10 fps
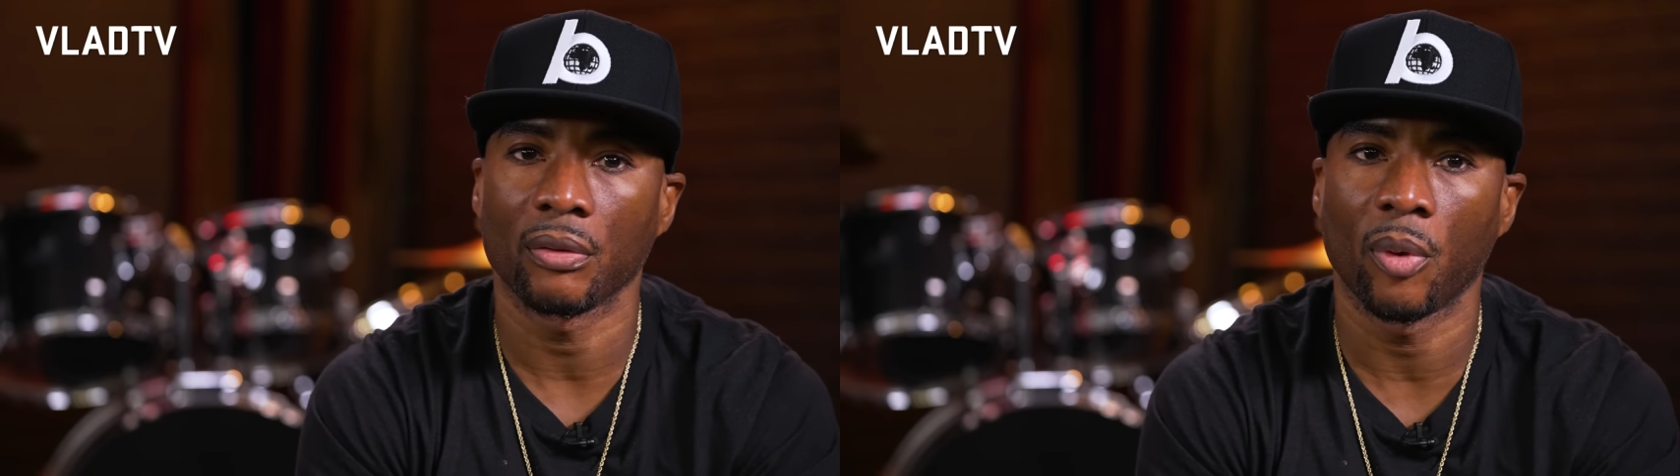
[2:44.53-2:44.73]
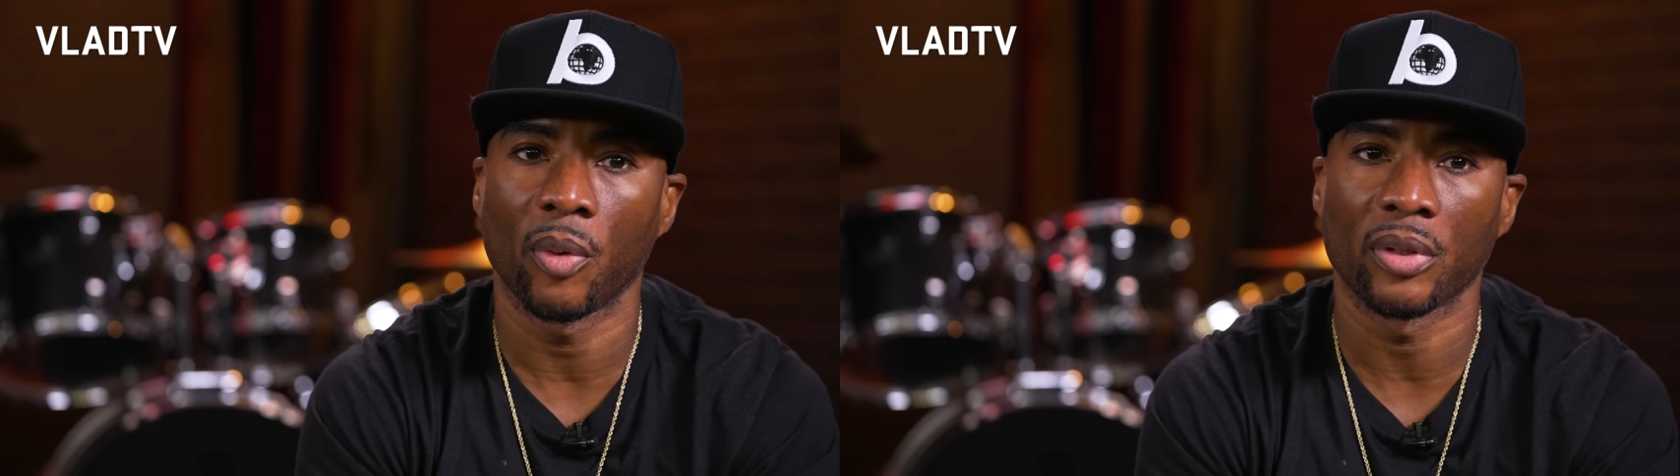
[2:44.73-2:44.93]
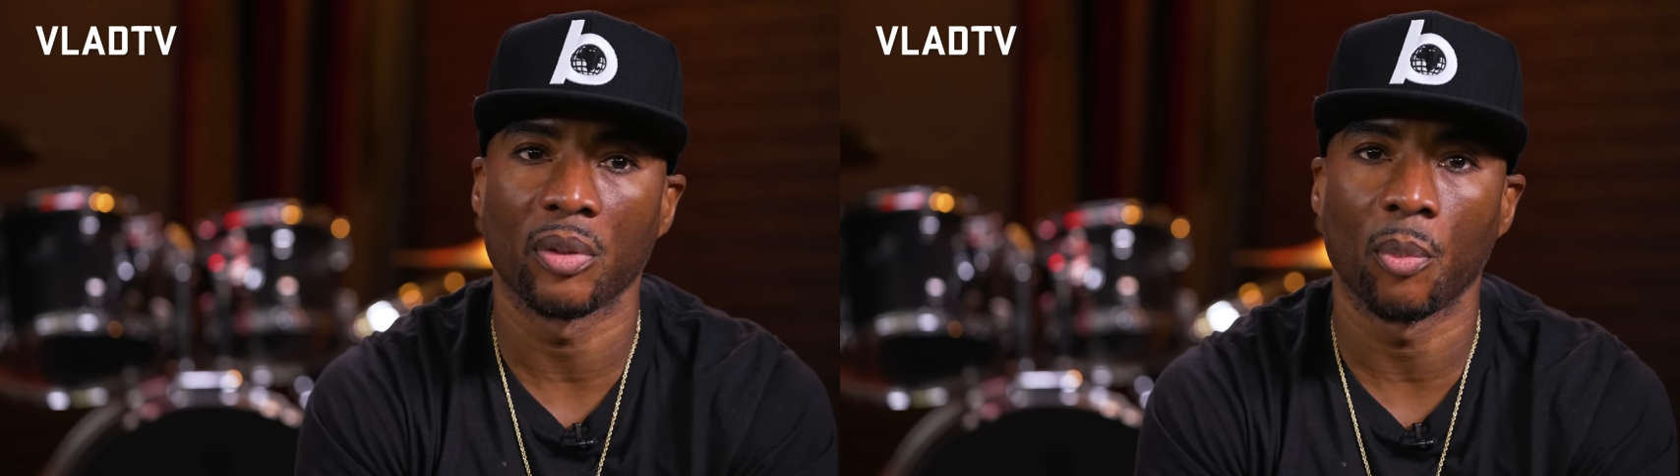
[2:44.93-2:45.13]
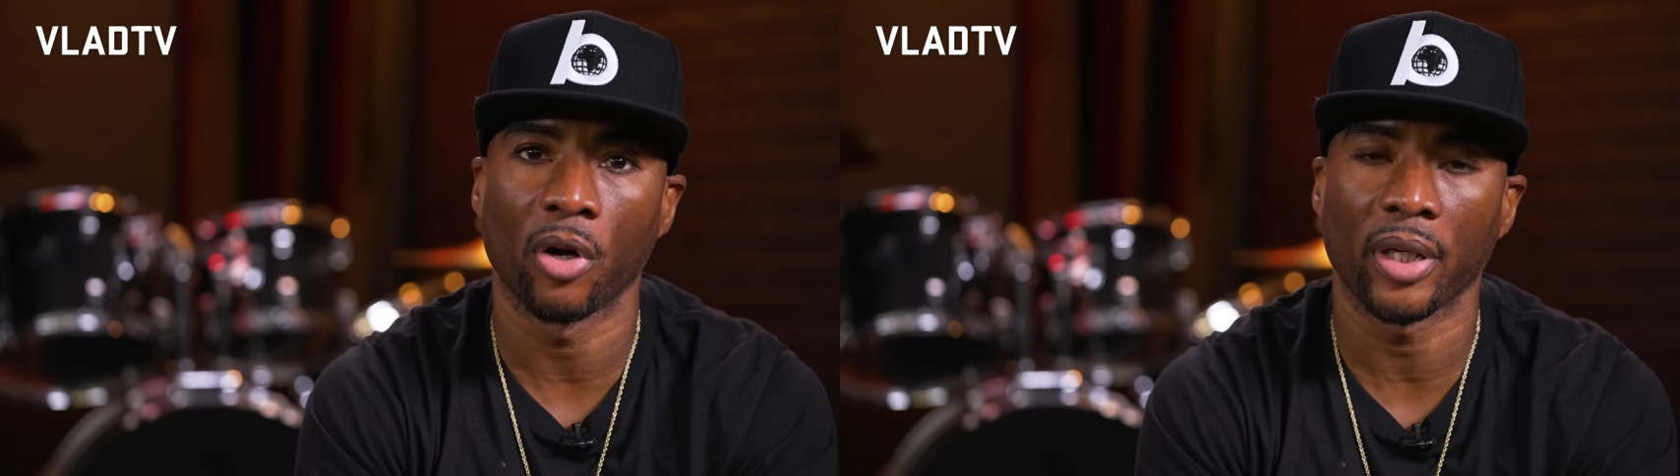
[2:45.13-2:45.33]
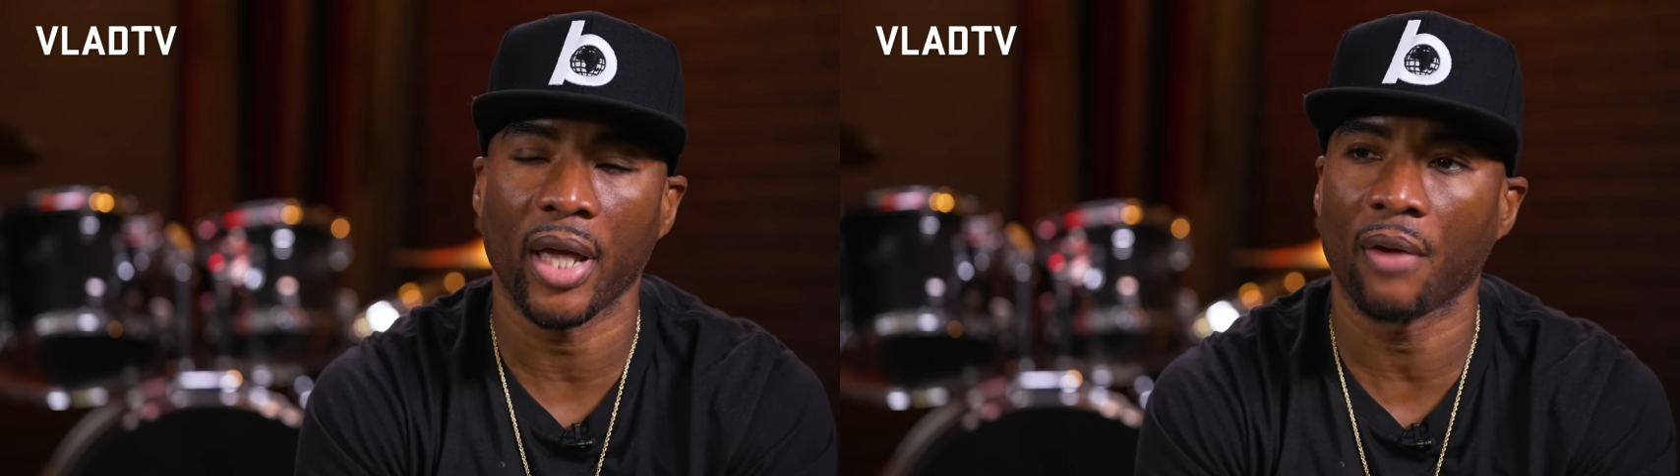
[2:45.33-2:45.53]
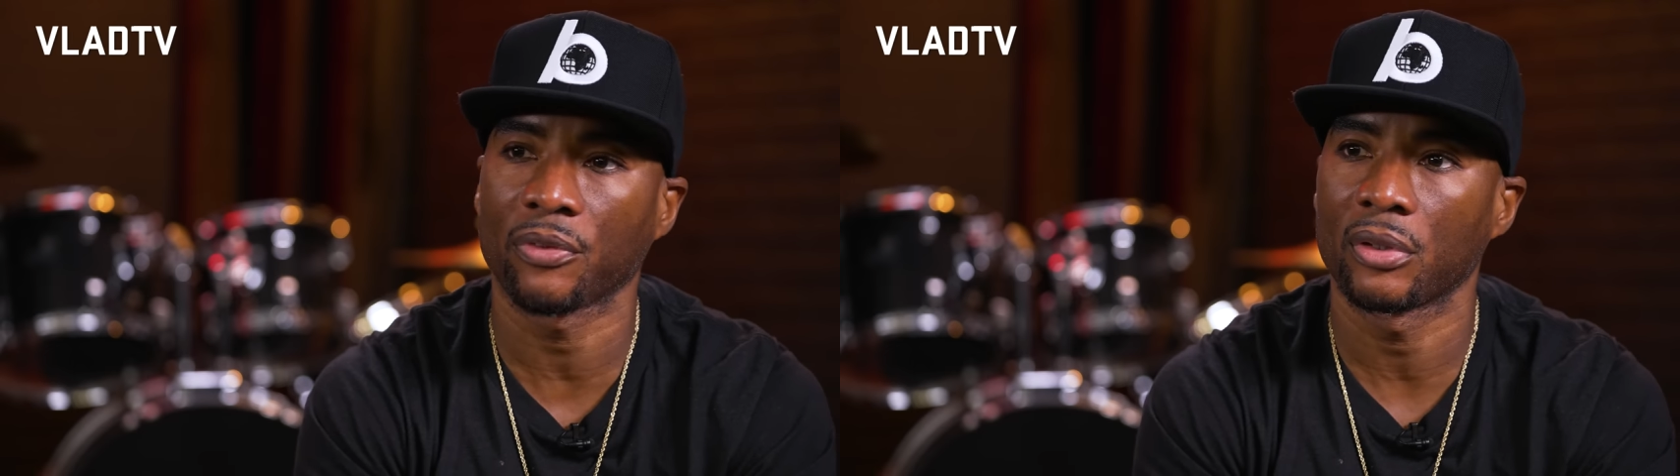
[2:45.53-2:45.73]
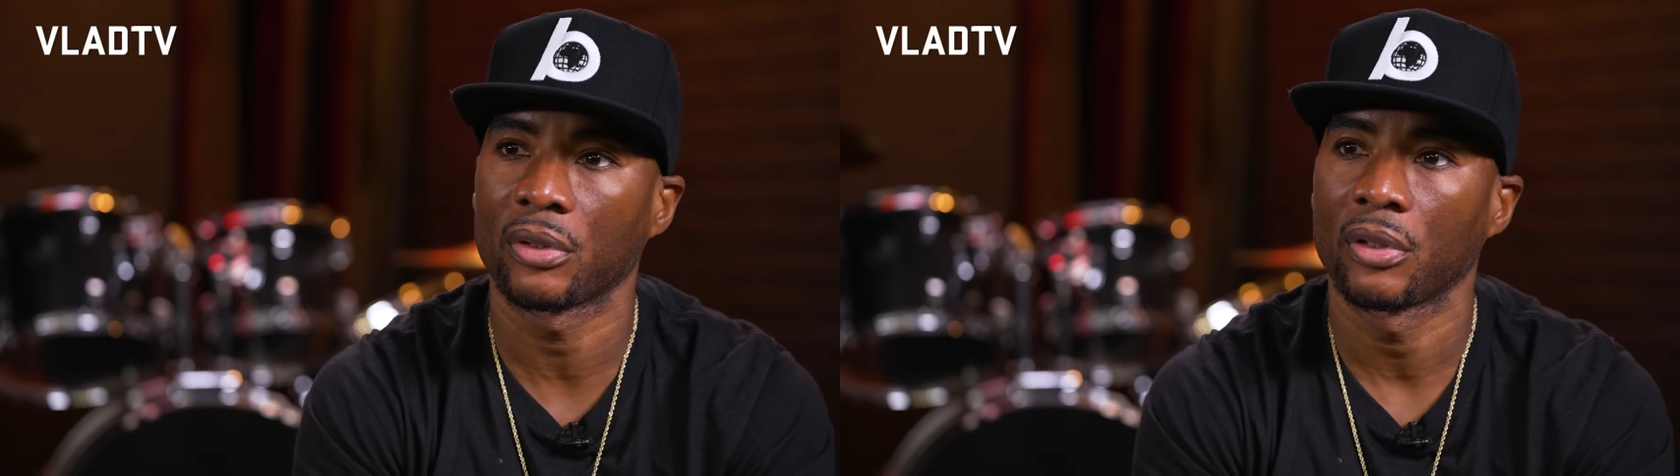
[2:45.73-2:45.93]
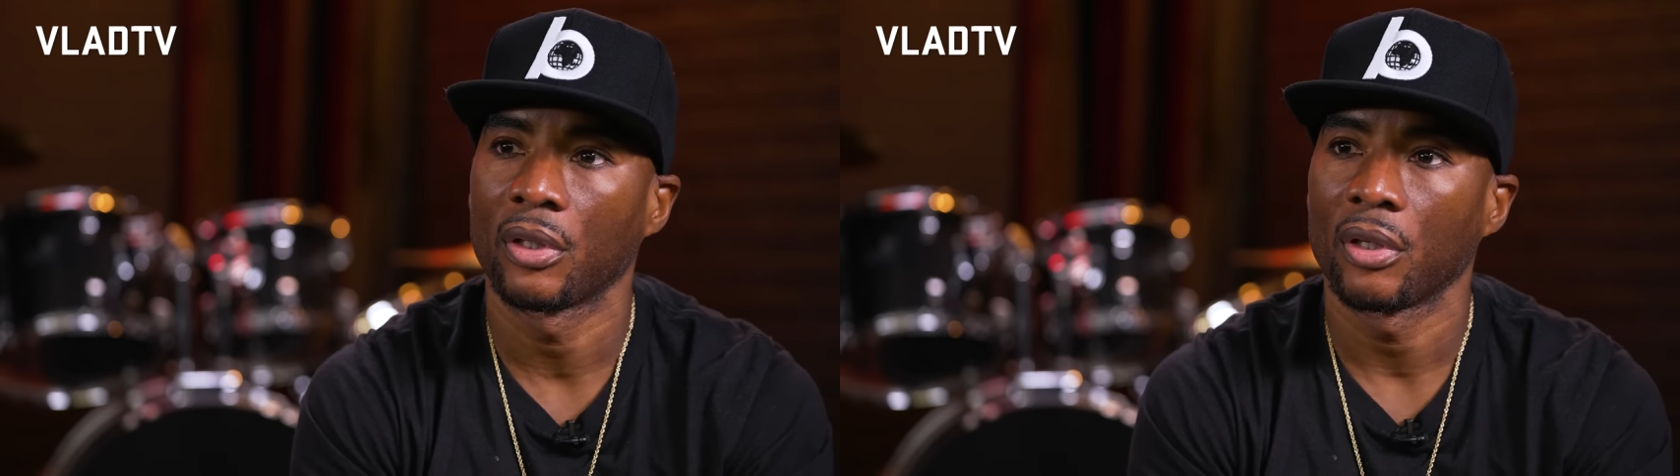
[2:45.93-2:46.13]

what was it, the morning after